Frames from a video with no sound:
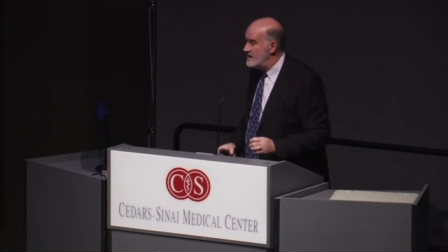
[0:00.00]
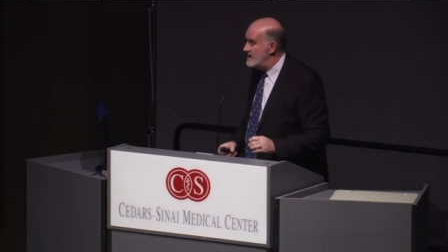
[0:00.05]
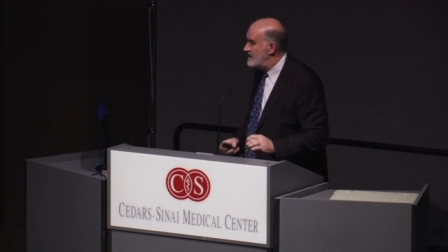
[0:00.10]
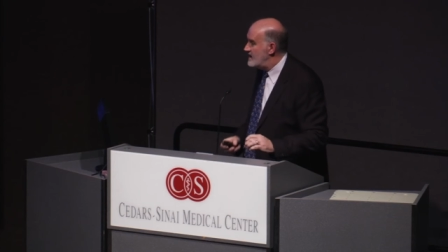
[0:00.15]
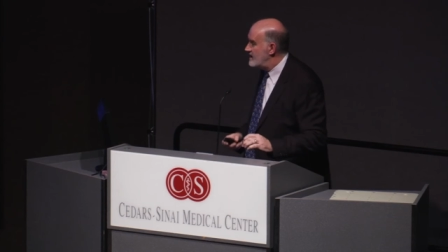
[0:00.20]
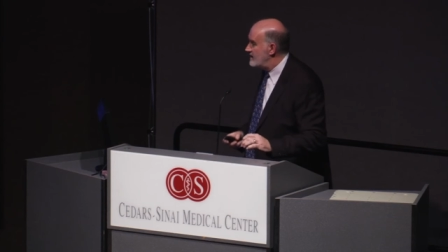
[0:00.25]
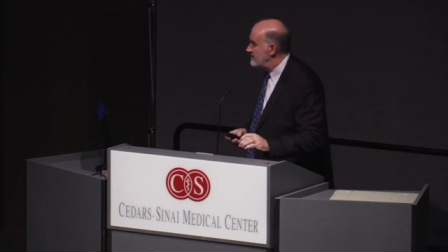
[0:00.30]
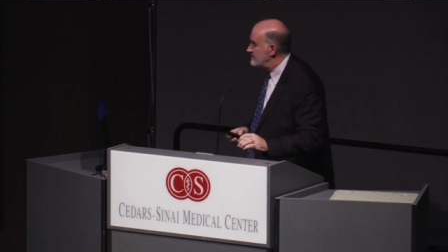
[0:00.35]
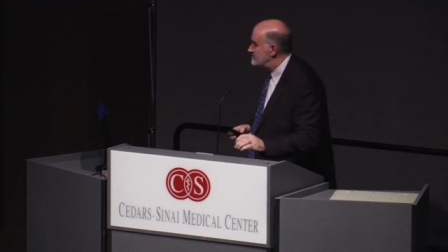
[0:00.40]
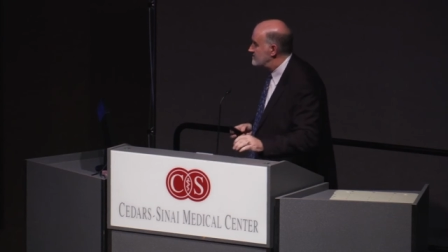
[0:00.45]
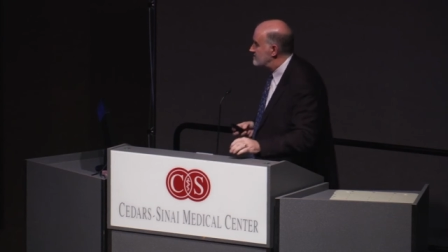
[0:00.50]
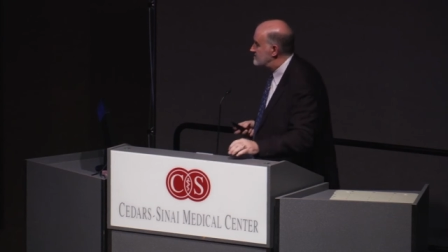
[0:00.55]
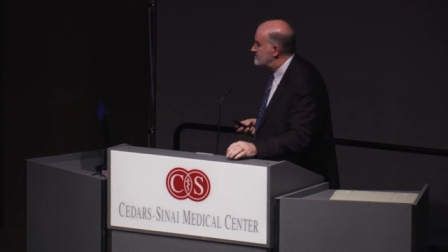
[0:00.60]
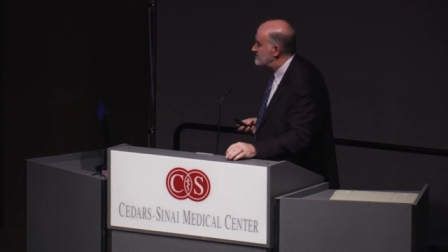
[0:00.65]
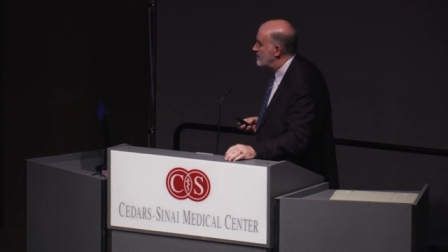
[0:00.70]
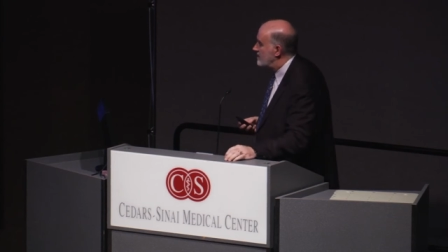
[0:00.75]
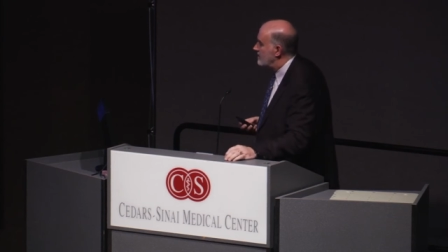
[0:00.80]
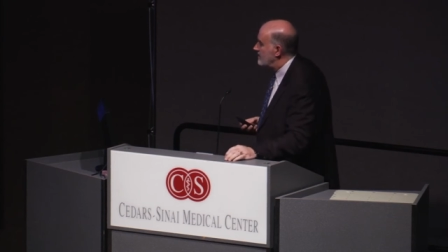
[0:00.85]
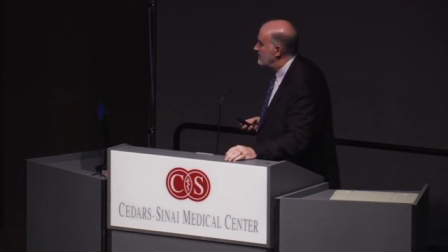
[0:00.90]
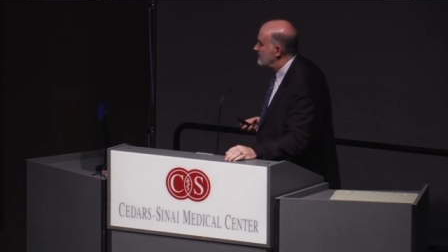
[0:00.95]
unless it's
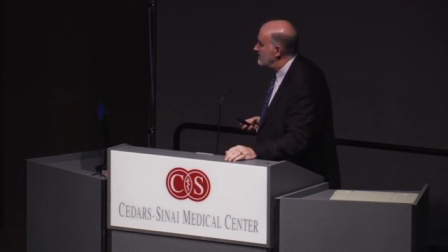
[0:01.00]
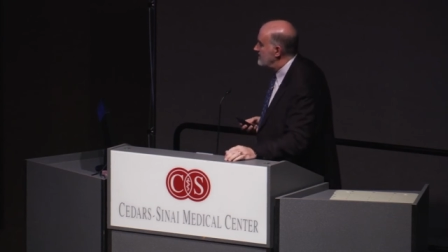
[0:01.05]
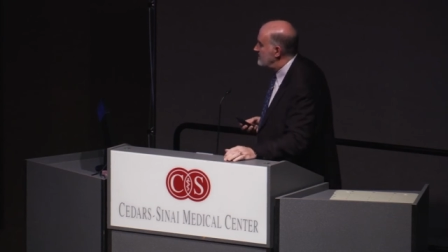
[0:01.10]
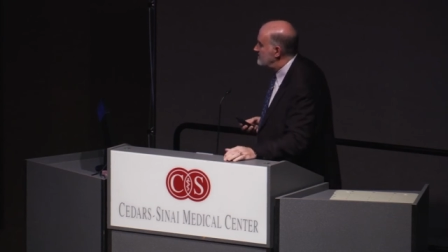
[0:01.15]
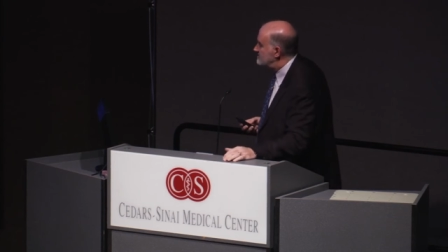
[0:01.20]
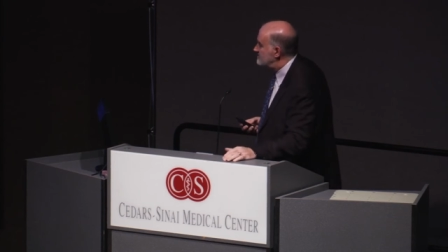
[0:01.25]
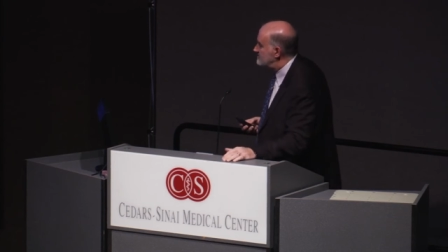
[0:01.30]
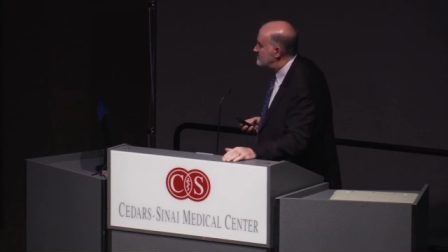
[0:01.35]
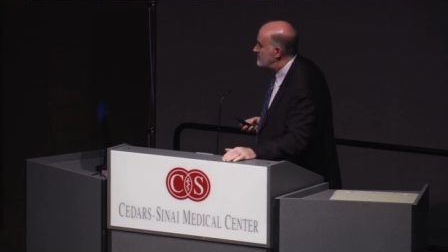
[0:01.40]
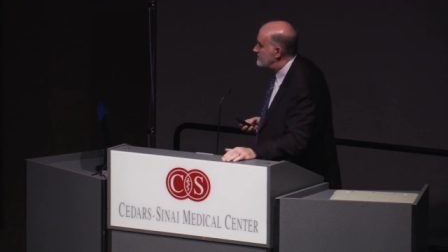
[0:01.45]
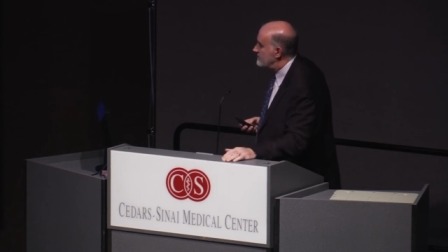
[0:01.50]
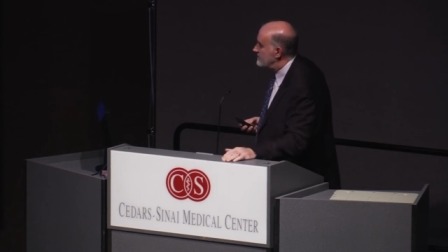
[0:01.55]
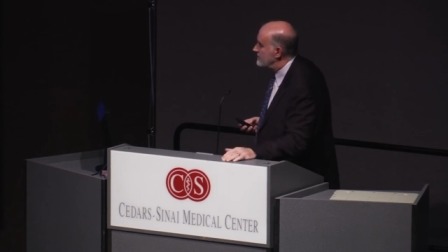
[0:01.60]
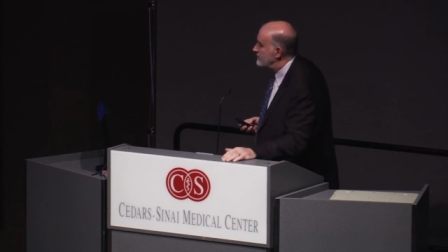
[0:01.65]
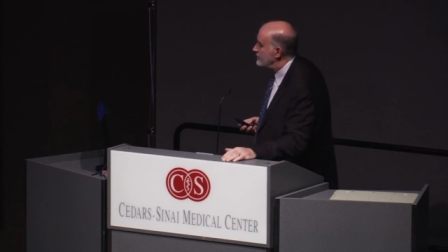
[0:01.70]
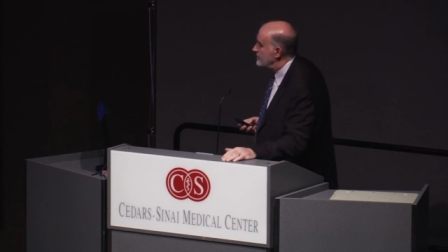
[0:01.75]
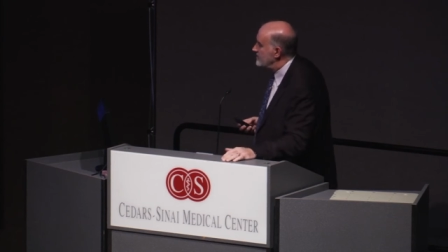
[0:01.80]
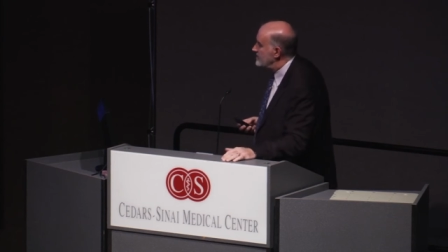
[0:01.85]
totally necessary, and we